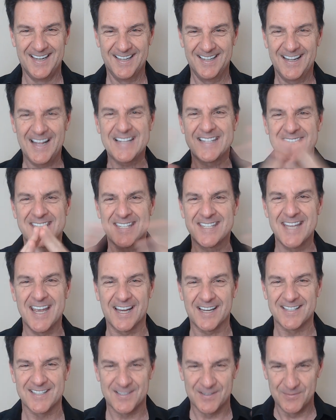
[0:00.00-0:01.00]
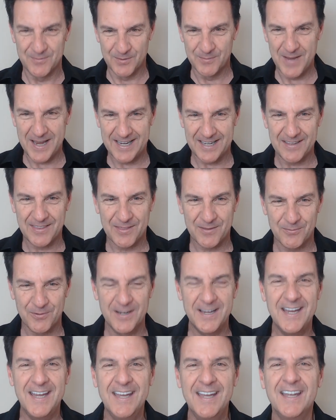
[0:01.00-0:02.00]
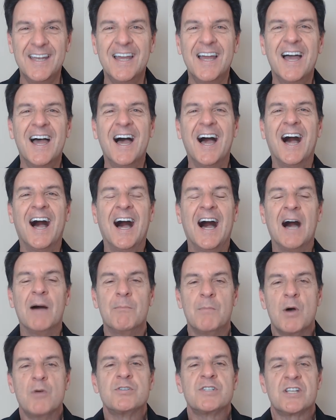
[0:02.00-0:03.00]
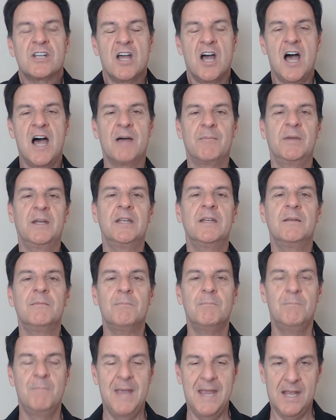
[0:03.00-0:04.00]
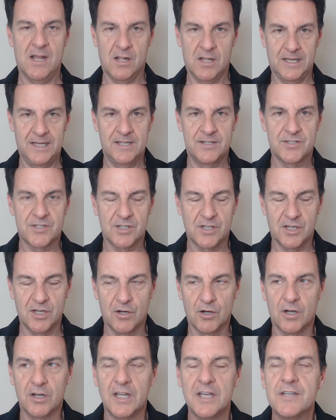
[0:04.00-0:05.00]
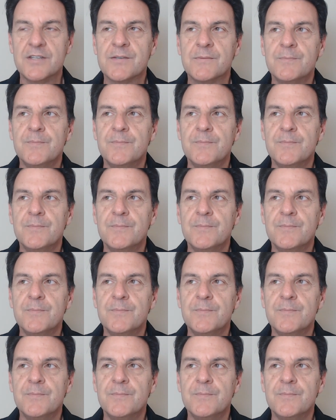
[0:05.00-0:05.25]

That's six. We'll make it three uh, most common male insecurities.